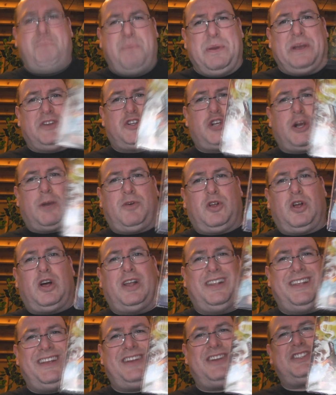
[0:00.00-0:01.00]
Big
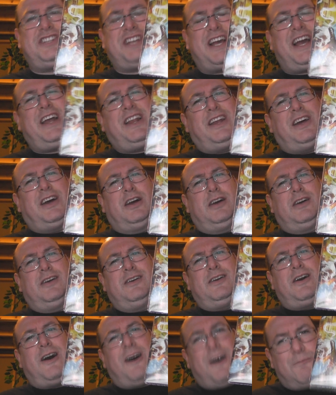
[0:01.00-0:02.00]
Trouble in Little China
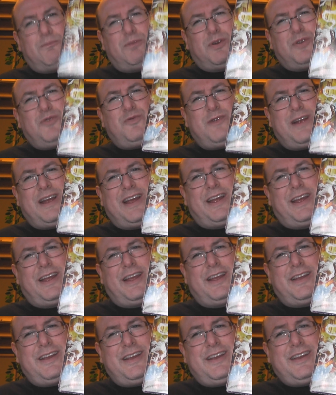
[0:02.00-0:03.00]
on
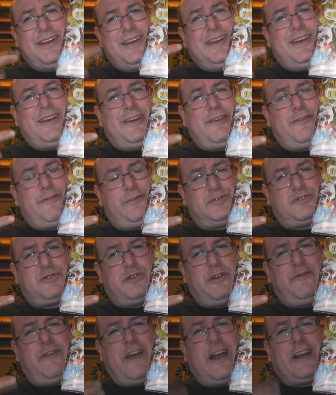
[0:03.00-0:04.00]
Blu-ray from
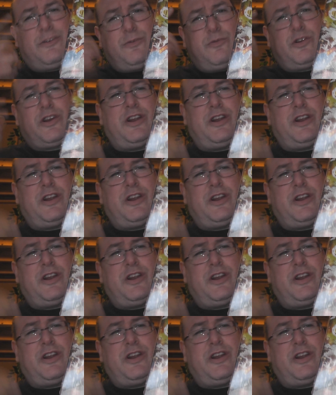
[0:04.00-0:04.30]
Screen Factory.